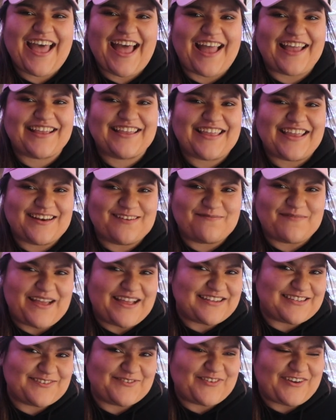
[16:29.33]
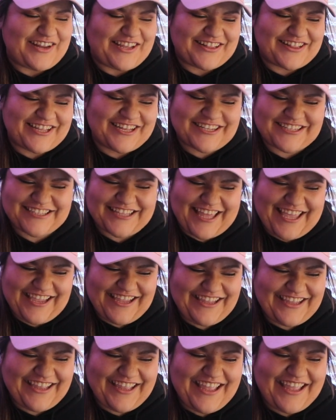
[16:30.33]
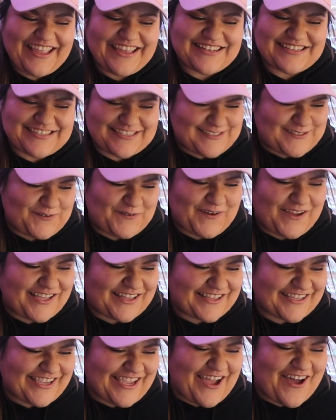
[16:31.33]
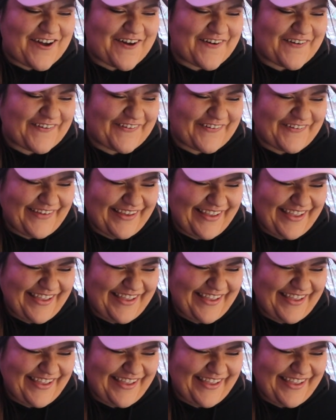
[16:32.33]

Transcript: I can't imagine what I looked like just a while ago.